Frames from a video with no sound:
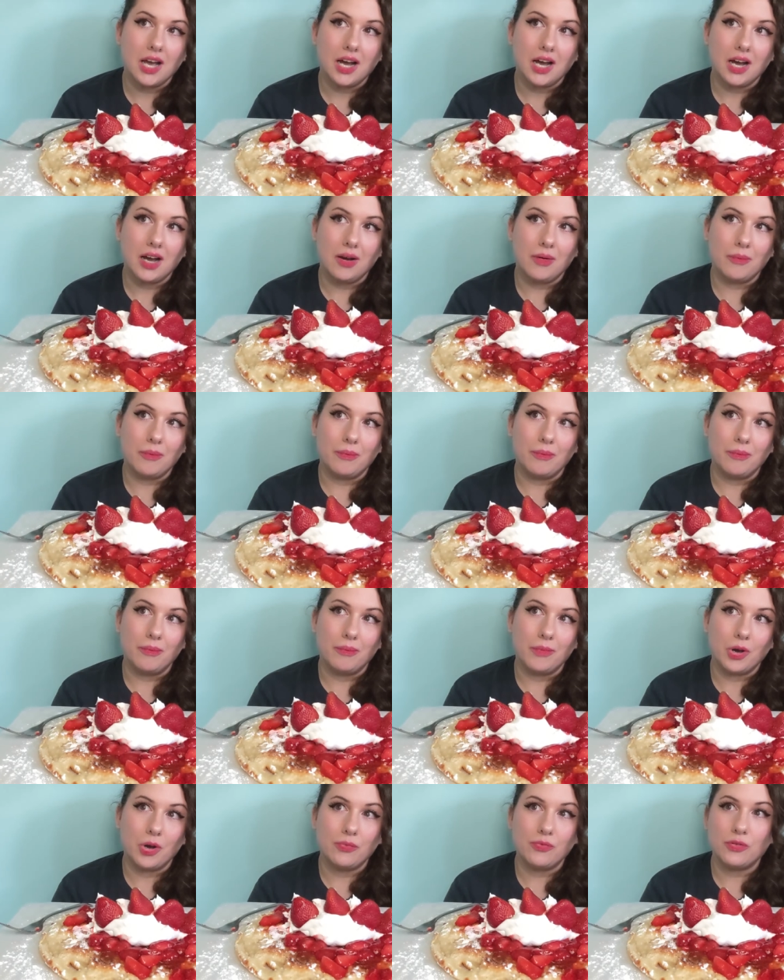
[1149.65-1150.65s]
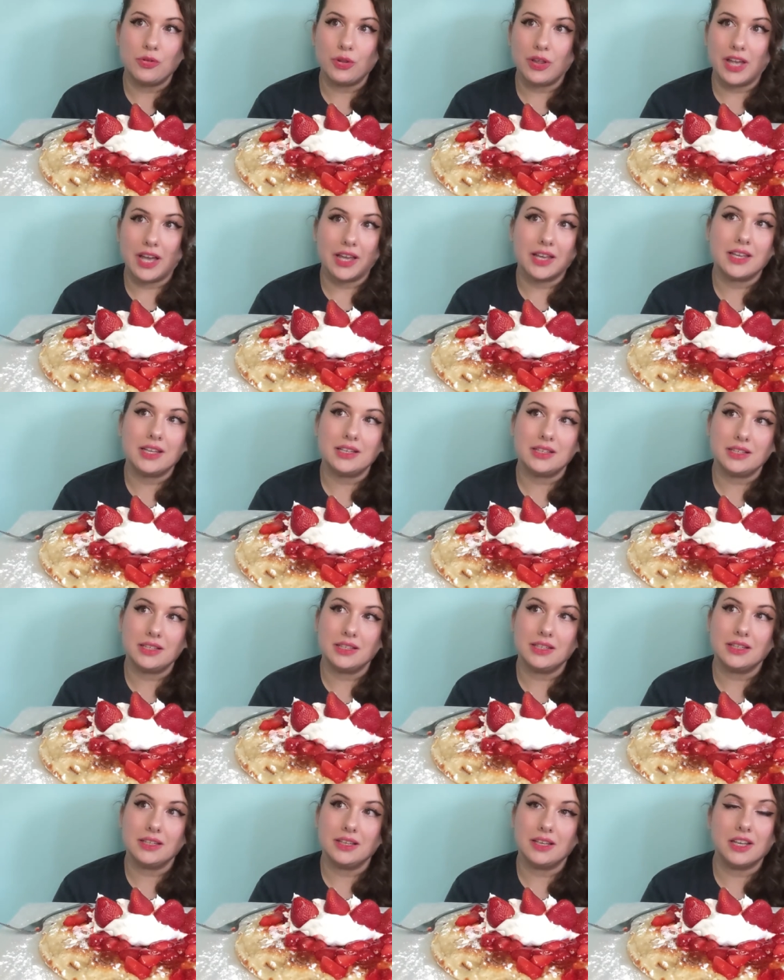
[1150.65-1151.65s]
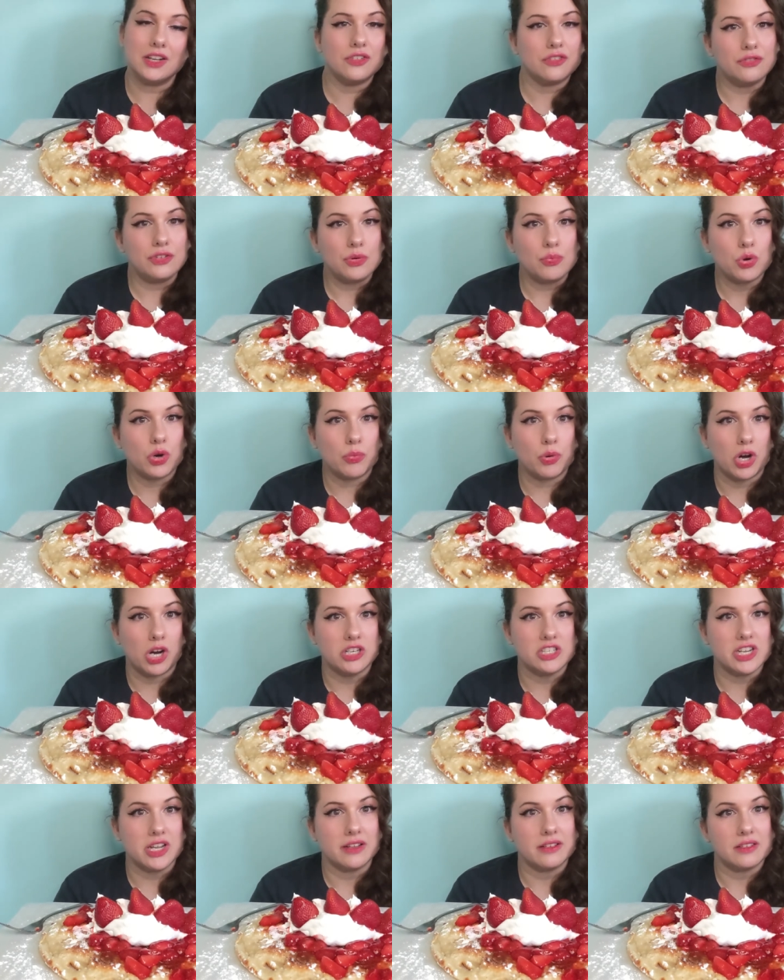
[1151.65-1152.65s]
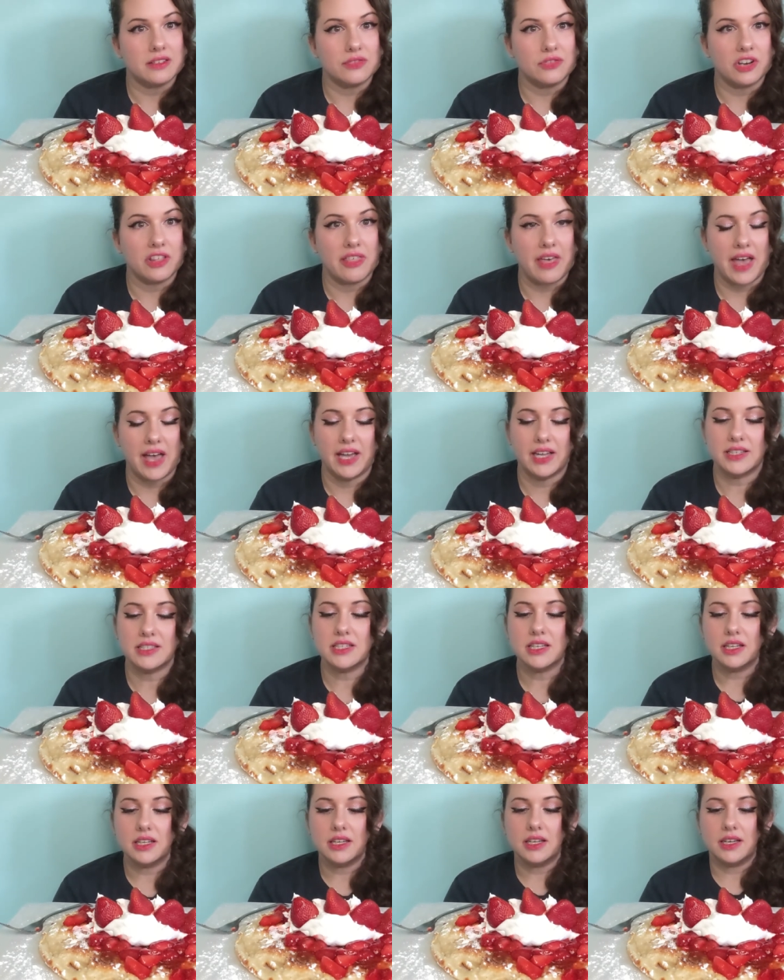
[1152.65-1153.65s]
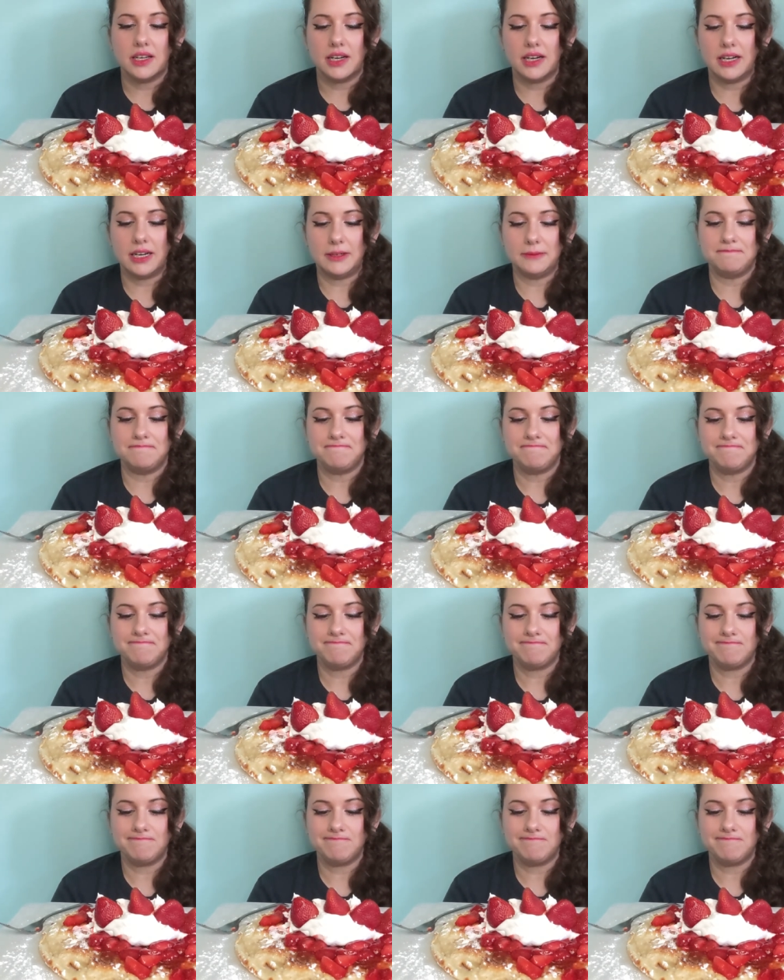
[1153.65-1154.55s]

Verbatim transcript: Um, hopefully, I can get a few more projects for that. Um,